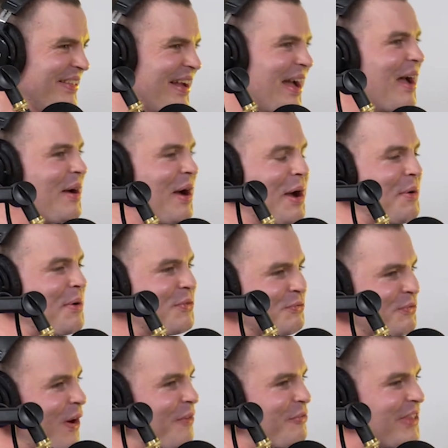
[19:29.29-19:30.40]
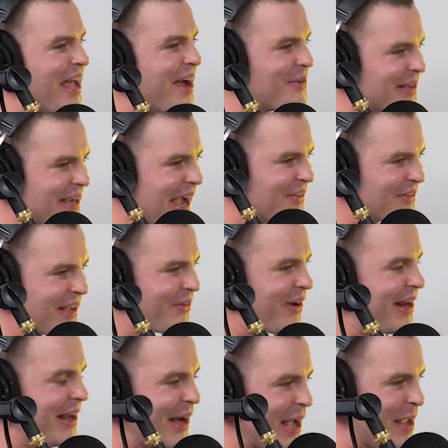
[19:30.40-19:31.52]
I always fall for that when the guy's got a
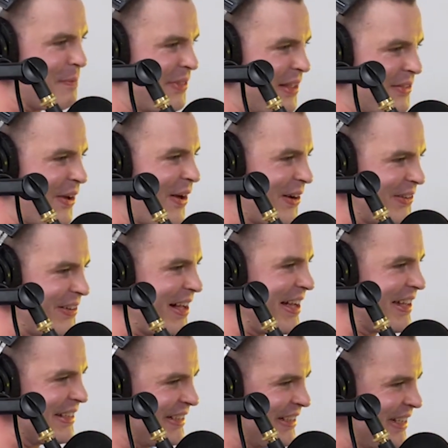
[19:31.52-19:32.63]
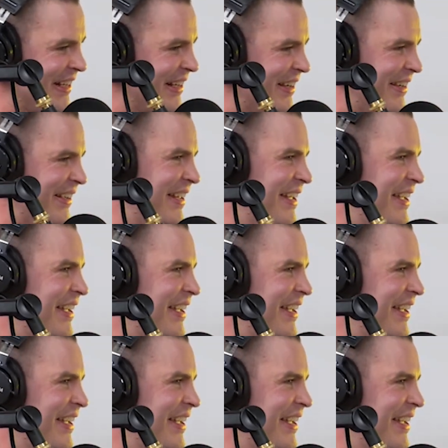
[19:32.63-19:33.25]
lot of hype and they talk a lot, you know,